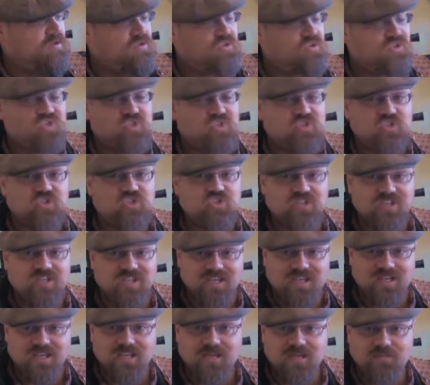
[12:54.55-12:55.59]

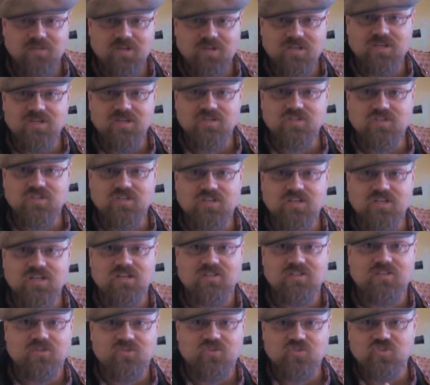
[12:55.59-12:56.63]
C, because
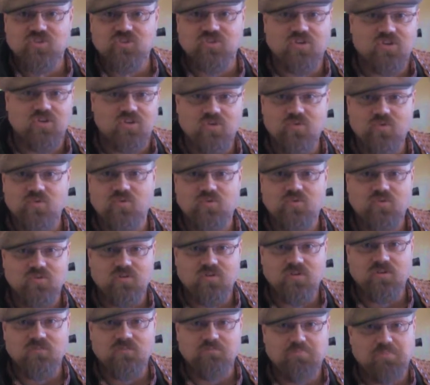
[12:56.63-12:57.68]
again there's no
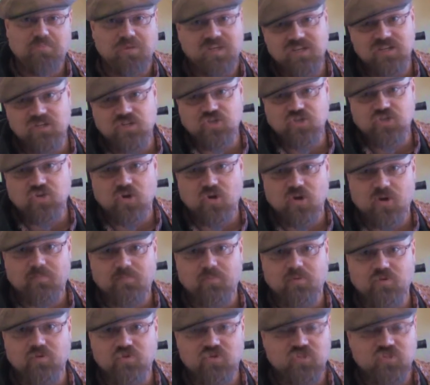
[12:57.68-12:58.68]
B sharp or